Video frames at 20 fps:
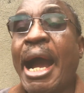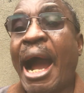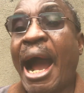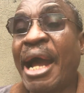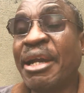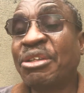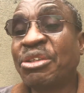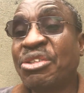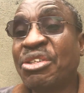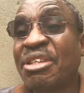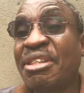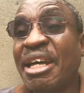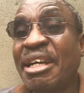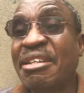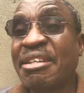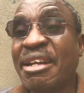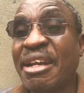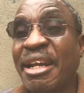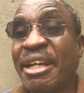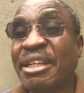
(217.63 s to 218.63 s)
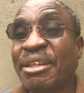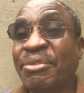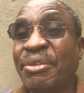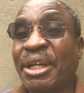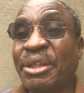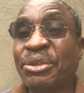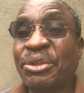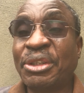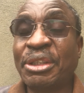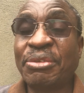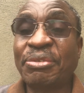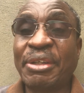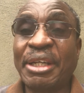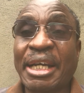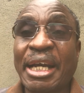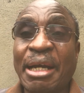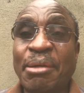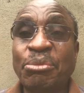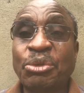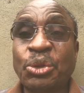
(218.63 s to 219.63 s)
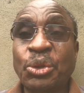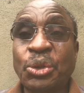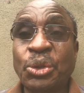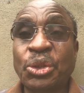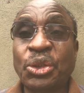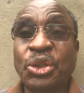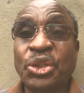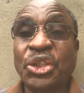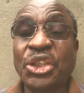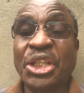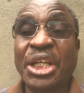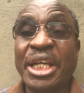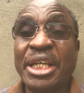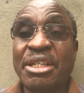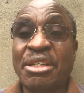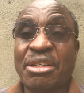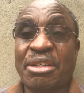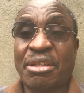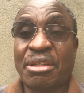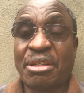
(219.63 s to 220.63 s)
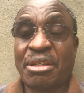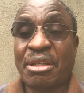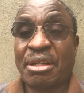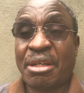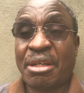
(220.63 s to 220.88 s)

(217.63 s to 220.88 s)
And you see that relative does not even come to you straight